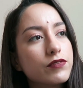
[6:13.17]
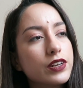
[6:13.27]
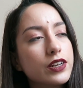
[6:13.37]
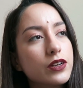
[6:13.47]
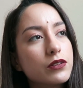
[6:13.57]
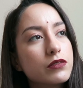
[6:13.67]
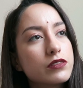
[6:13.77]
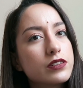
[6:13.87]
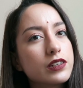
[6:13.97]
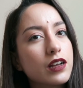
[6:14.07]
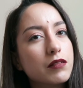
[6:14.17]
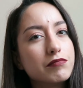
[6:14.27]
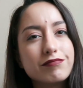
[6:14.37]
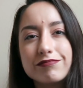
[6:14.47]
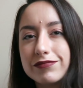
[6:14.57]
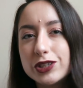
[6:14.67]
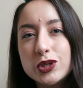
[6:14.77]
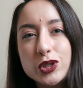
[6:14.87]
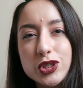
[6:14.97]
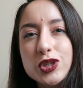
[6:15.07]
videos to come
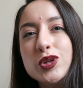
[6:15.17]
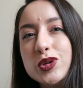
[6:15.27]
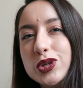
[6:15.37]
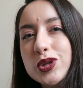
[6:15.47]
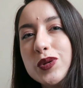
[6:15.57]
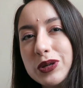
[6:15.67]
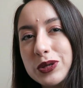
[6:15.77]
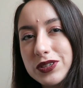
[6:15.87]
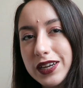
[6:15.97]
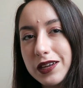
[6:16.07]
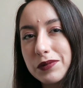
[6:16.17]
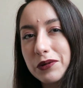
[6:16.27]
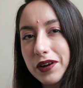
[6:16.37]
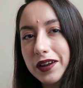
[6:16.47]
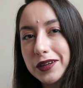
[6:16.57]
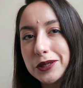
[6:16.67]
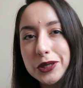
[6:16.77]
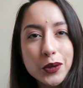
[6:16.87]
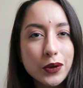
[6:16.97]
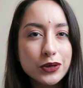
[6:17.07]
you do you you understand me right
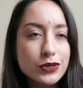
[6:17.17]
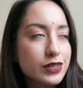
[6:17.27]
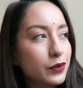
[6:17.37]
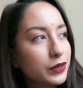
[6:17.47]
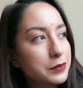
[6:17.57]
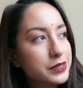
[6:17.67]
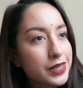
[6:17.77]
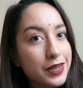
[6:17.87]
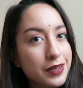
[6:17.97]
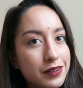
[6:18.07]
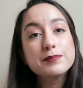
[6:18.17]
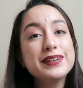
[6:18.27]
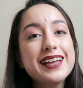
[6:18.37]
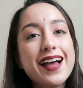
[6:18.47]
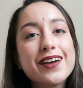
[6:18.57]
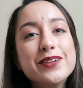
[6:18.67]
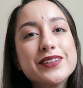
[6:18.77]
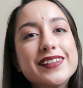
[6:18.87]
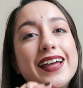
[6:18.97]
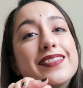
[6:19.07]
you understand what i'm saying but yeah other
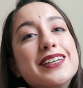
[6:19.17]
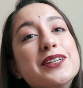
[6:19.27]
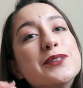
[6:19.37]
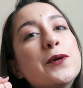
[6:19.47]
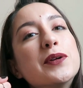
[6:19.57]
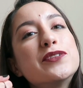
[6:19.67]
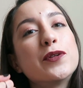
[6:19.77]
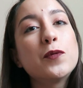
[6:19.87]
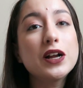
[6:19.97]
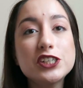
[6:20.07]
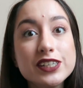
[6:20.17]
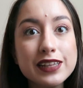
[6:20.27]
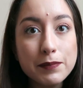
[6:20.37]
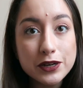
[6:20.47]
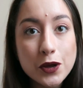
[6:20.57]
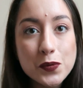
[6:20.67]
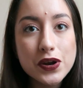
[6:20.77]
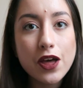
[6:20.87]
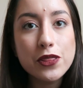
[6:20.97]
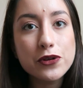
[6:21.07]
than that thank you so much for watching let me know
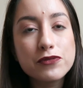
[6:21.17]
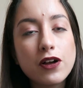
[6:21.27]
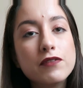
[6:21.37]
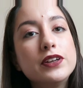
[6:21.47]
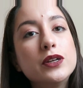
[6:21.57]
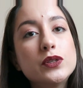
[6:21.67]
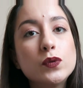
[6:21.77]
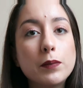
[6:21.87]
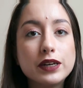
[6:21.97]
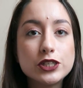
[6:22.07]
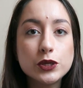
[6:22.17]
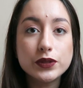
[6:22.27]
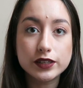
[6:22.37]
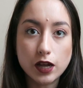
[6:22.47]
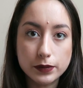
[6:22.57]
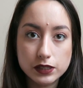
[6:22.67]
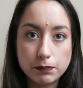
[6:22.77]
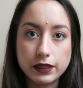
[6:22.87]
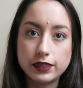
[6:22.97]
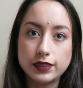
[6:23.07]
what other fall videos you want me to do in the comments
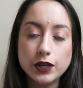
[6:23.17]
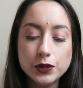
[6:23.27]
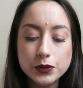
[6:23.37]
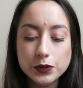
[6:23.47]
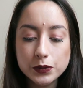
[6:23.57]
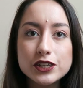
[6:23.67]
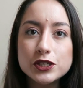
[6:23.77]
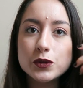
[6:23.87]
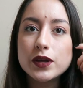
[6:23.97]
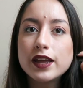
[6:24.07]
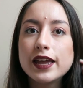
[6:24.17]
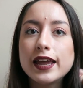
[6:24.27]
below i can do